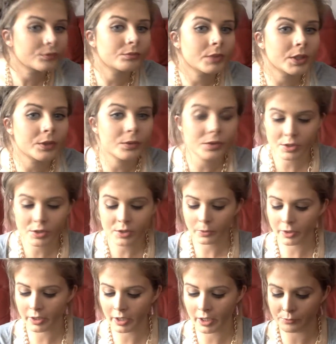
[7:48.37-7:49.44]
my nose is
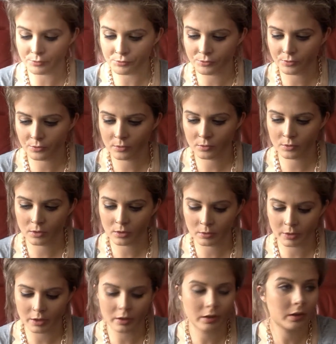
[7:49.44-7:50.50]
quite
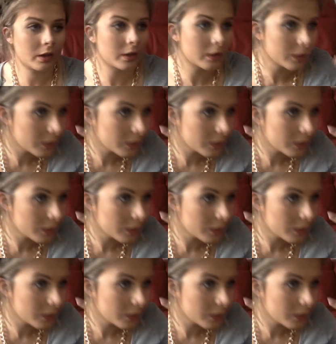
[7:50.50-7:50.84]
thin.